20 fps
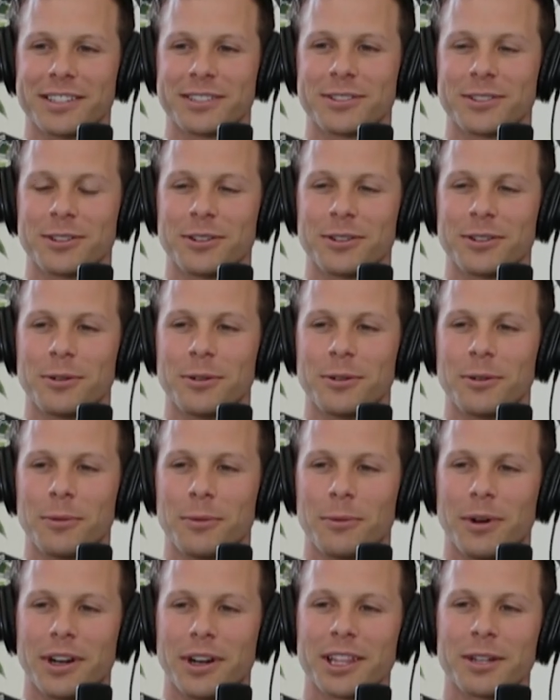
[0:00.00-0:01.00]
So
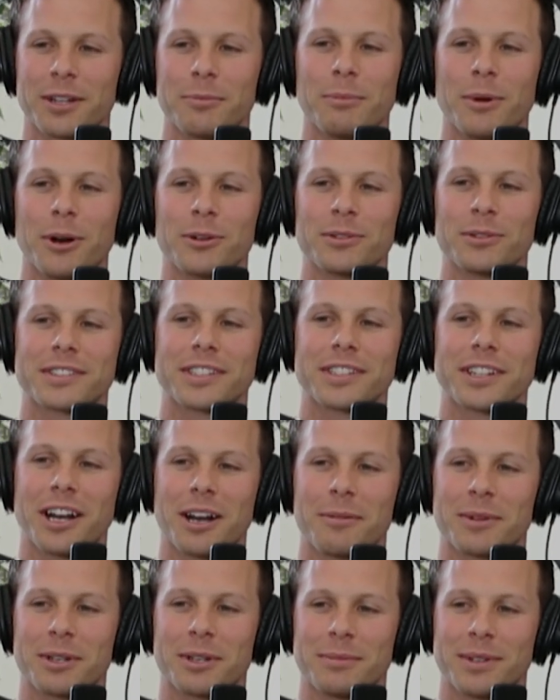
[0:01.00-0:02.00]
one of the most
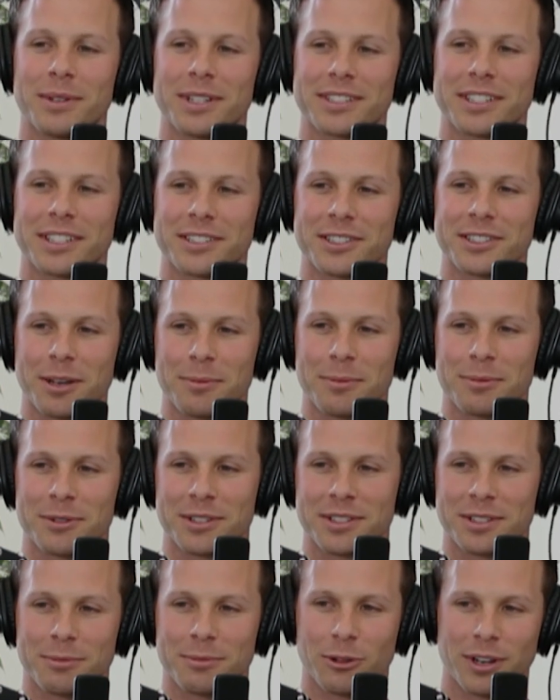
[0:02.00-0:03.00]
common
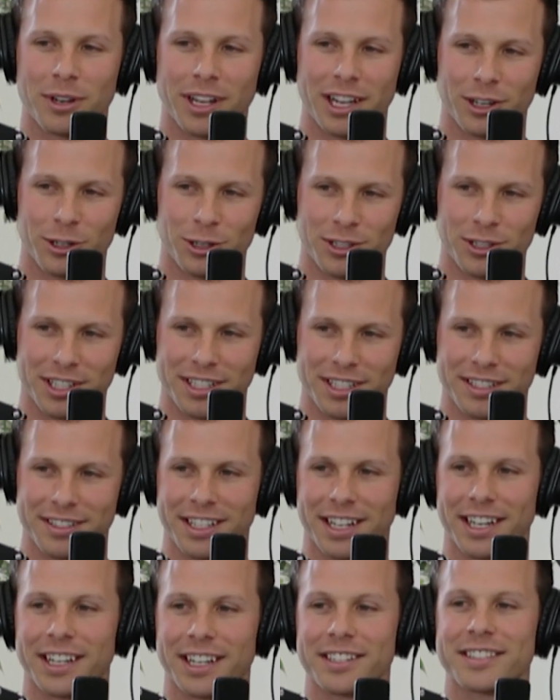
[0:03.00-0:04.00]
misconceptions about energy is
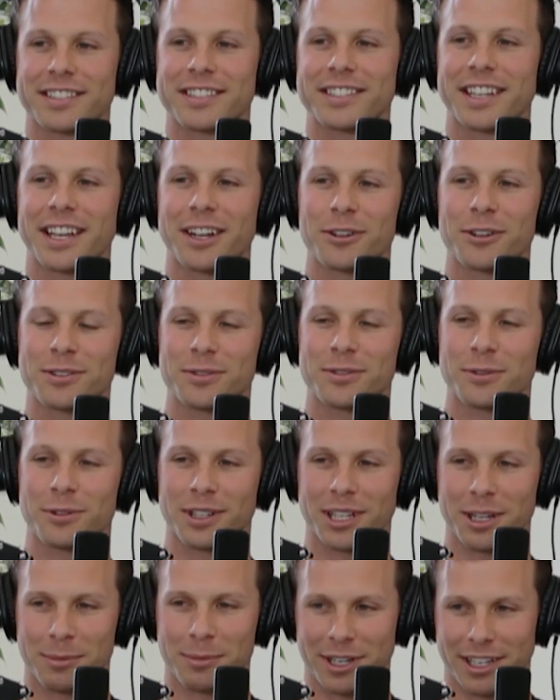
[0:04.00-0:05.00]
that it is scarce or
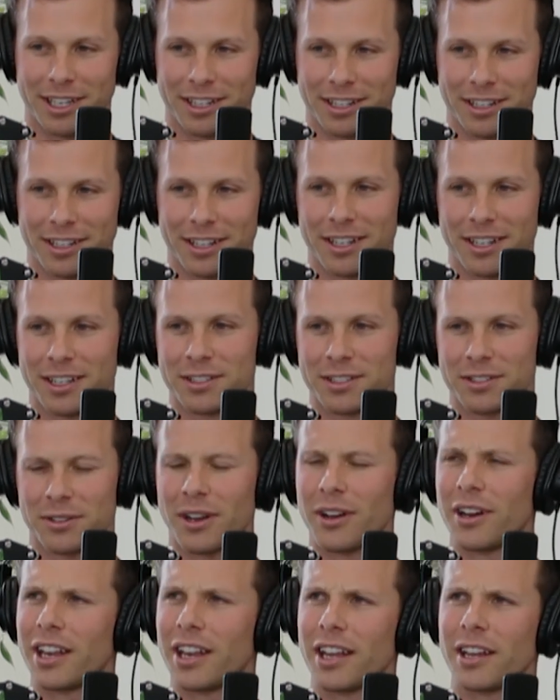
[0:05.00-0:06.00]
limited. So
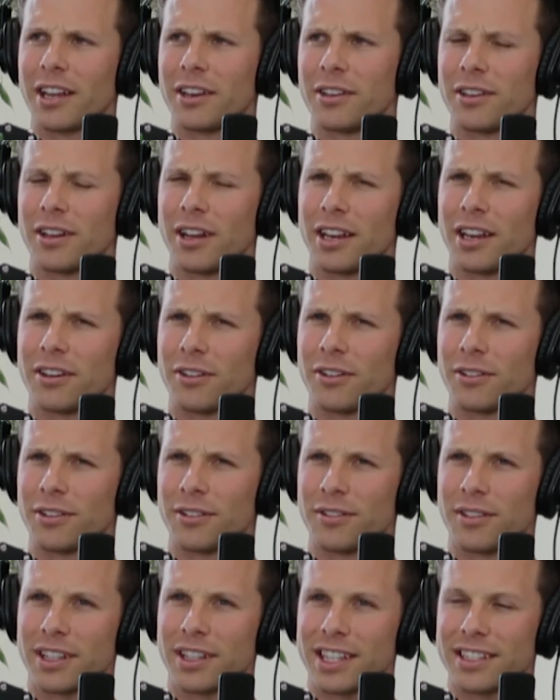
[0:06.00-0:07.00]
I don't know.
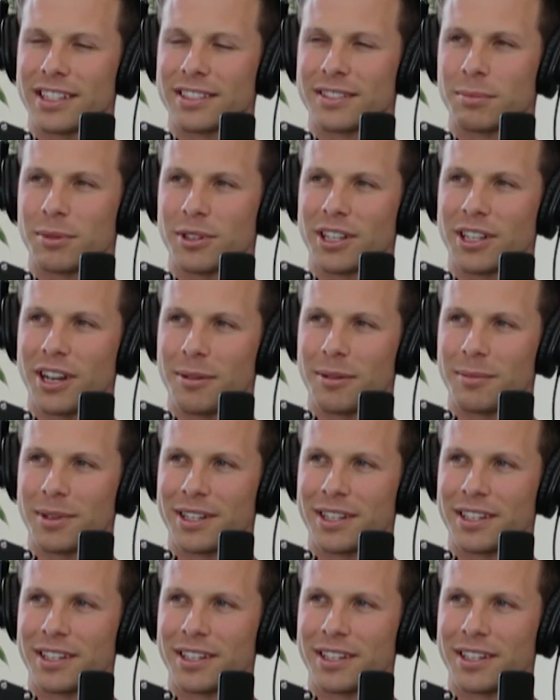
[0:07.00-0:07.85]
You think that's pretty common?